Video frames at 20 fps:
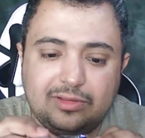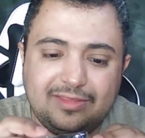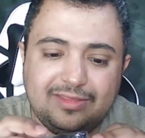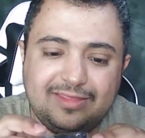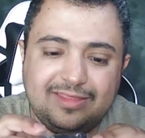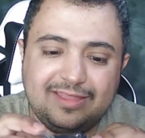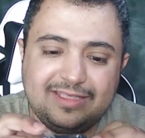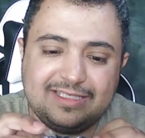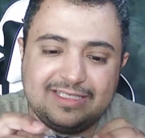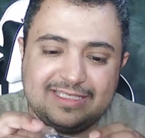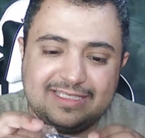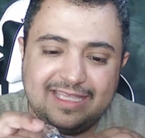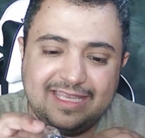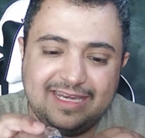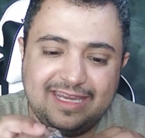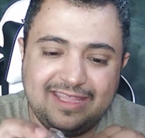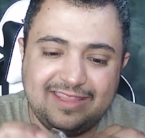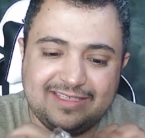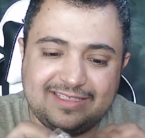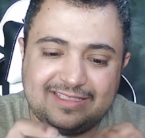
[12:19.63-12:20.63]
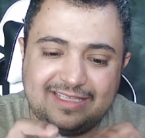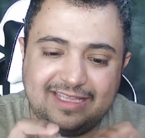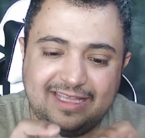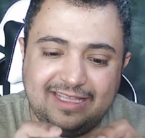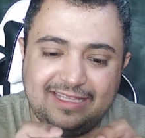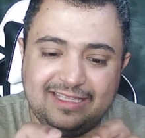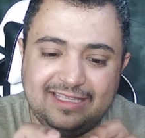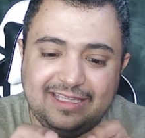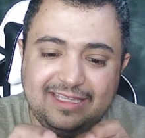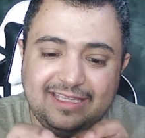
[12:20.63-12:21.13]
This is another
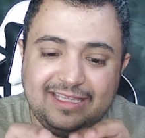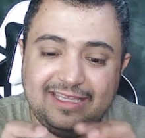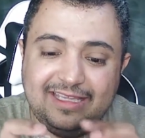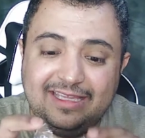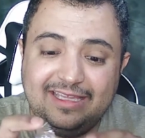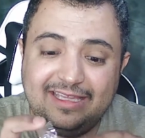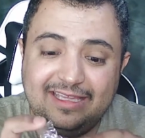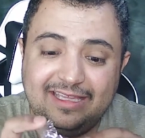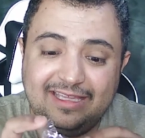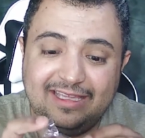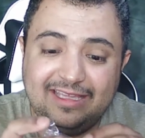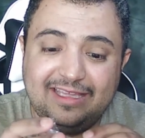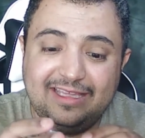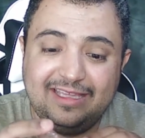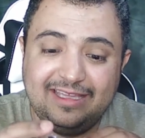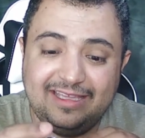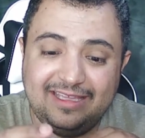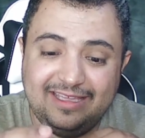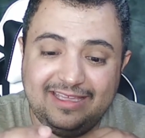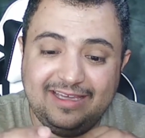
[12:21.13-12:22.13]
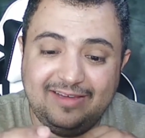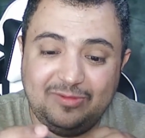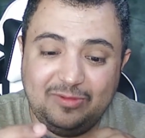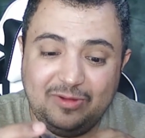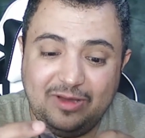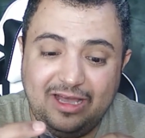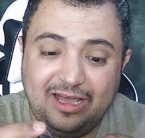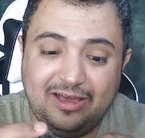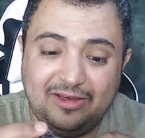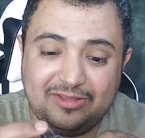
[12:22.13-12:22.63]
stand.
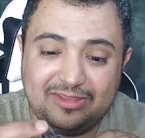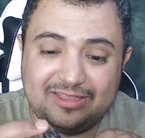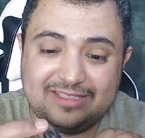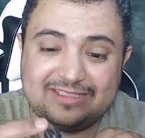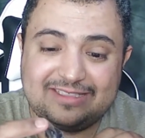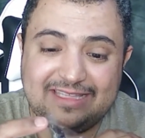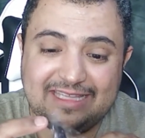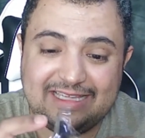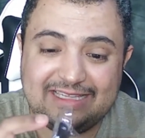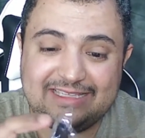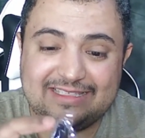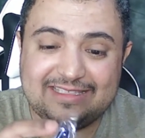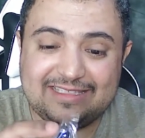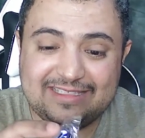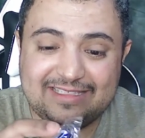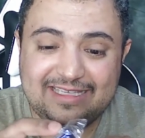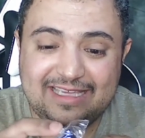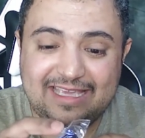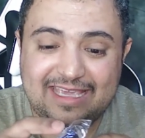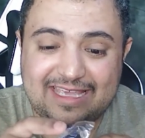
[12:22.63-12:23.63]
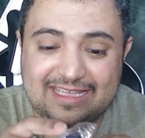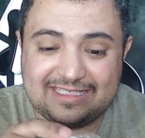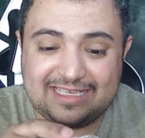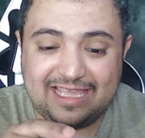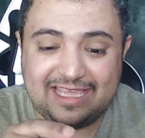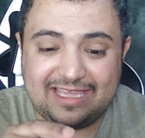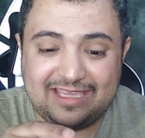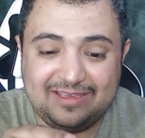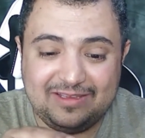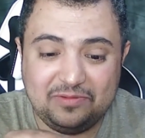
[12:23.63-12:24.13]
Wow, this thing is
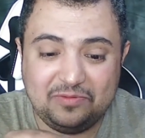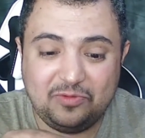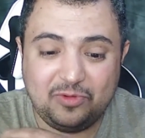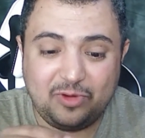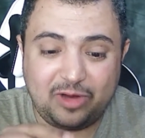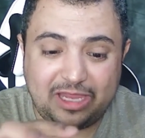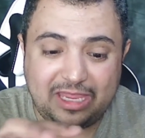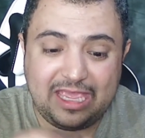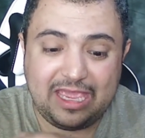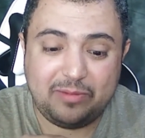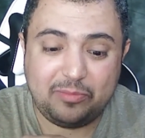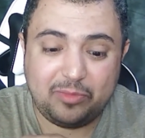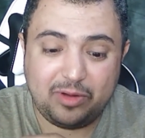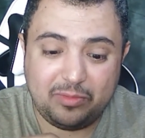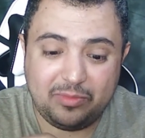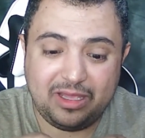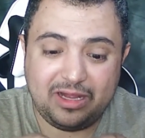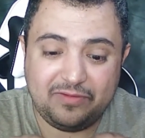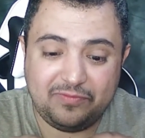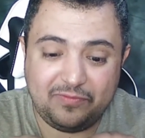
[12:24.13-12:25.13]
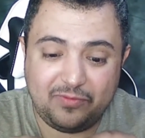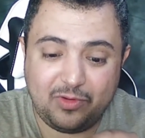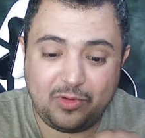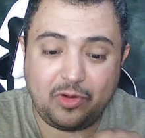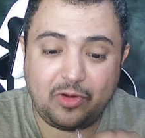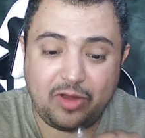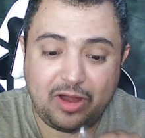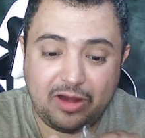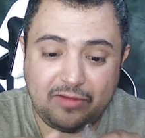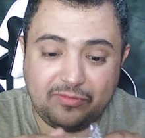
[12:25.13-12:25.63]
like, you know, for a cameraman, a
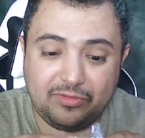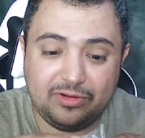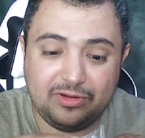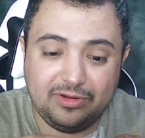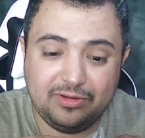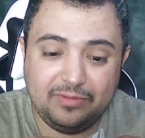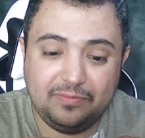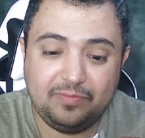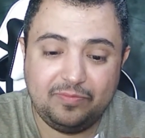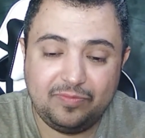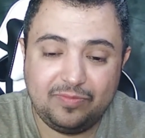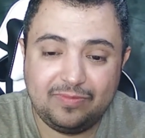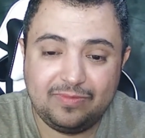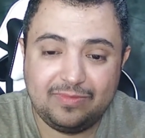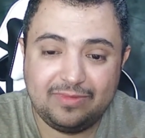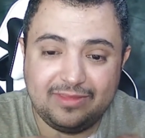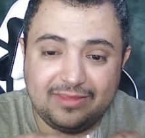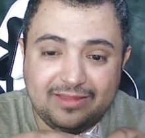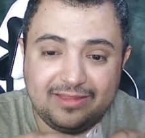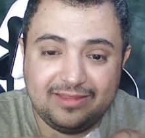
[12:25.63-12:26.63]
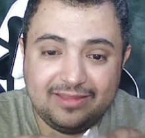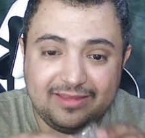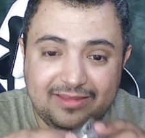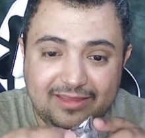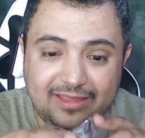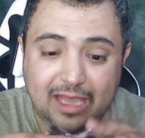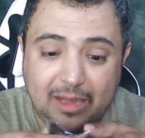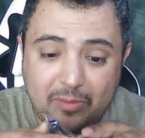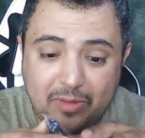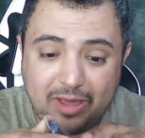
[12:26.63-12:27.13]
photographer.
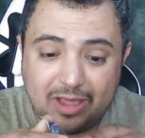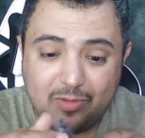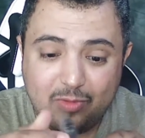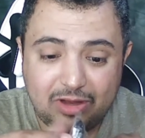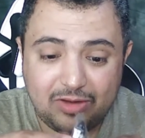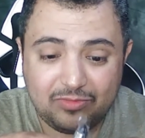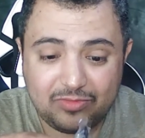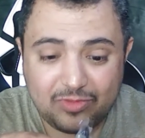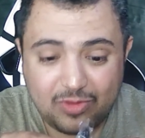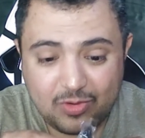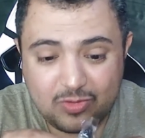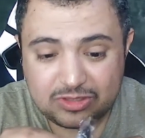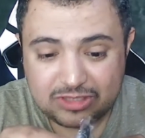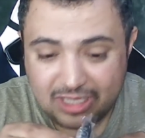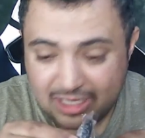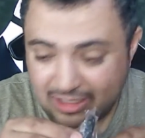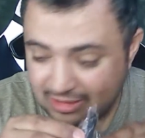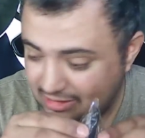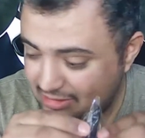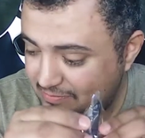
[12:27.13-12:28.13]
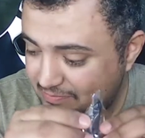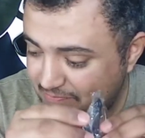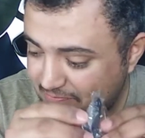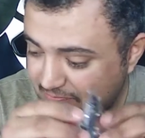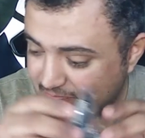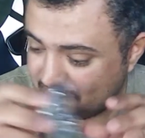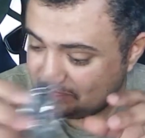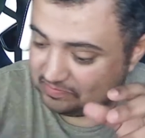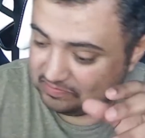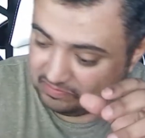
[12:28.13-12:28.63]
Am I one of those yet?
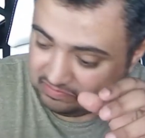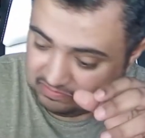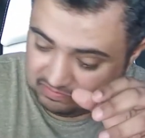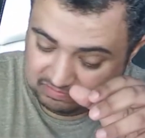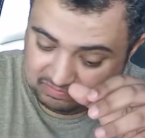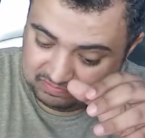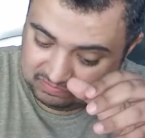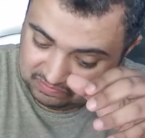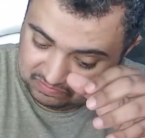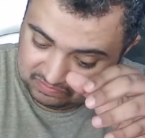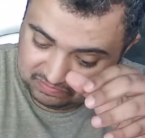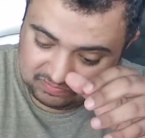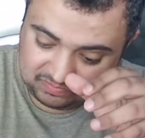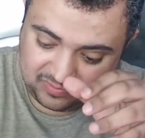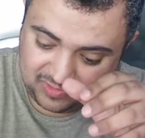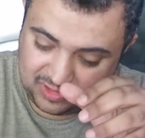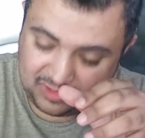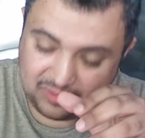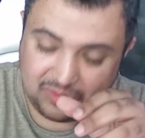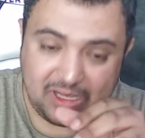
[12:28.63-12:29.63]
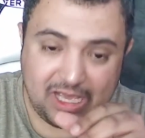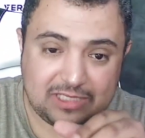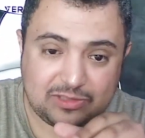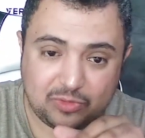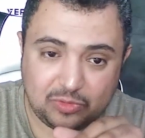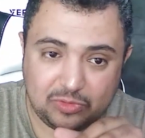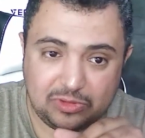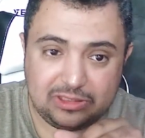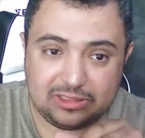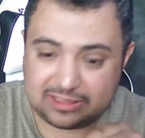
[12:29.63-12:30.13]
You guys
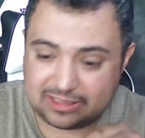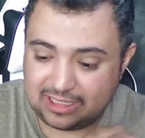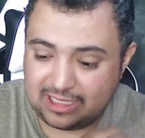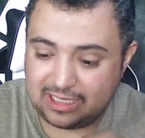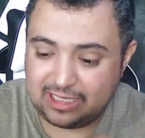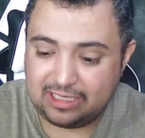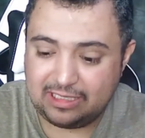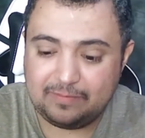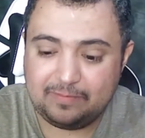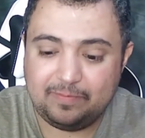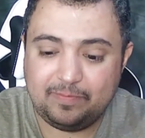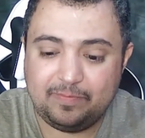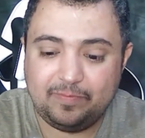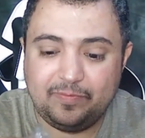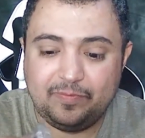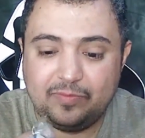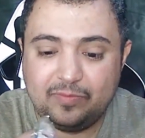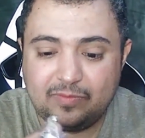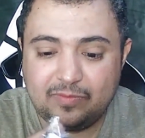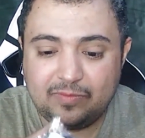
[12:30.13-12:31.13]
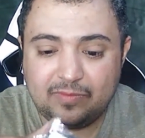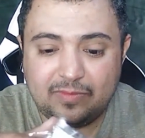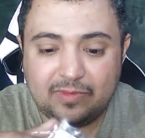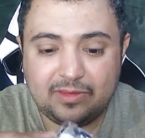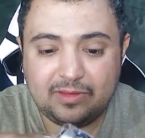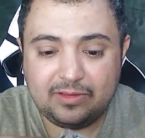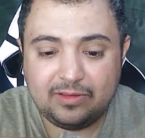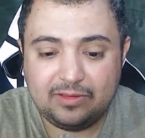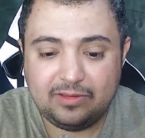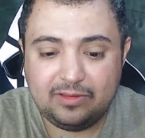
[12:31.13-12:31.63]
will say,
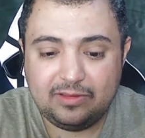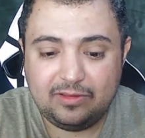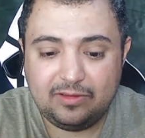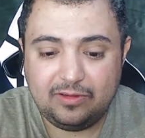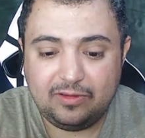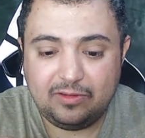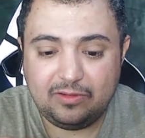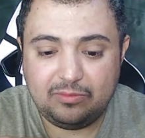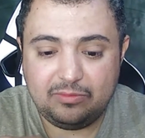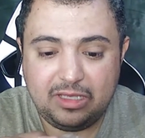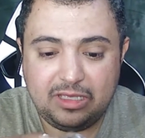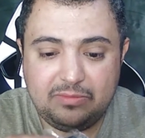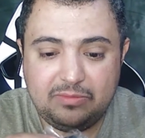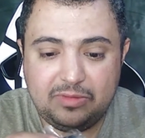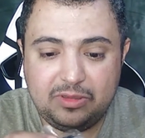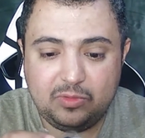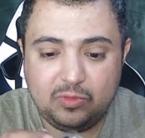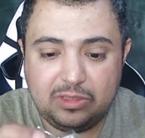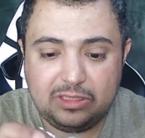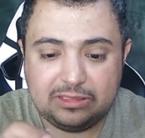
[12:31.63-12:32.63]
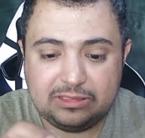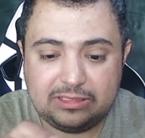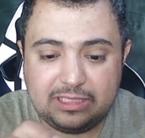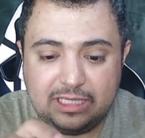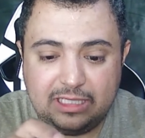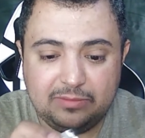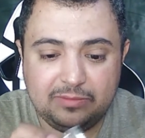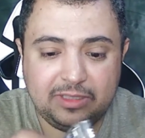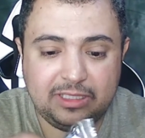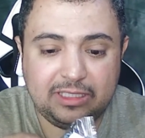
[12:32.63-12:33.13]
or maybe will
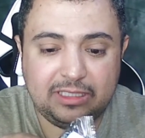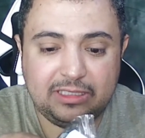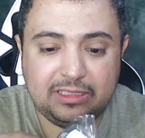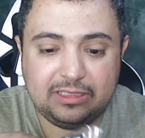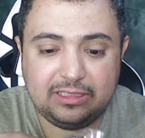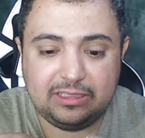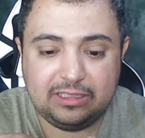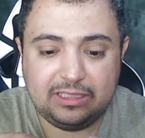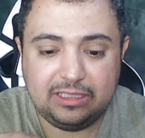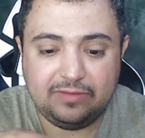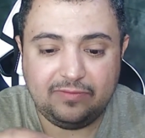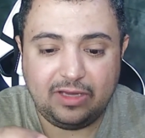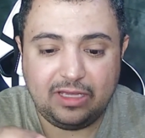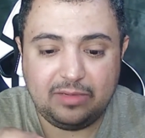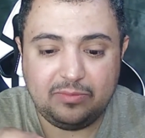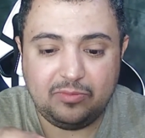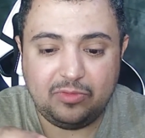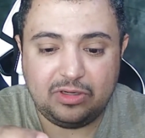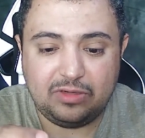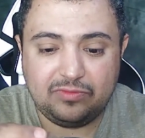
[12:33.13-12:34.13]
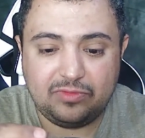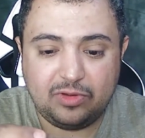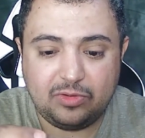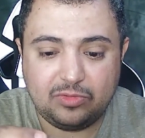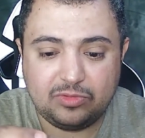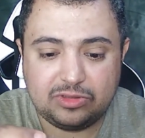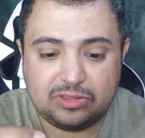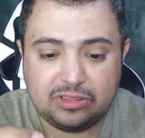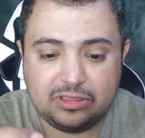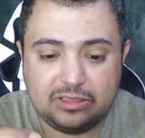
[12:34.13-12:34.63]
tell me if I am one of those.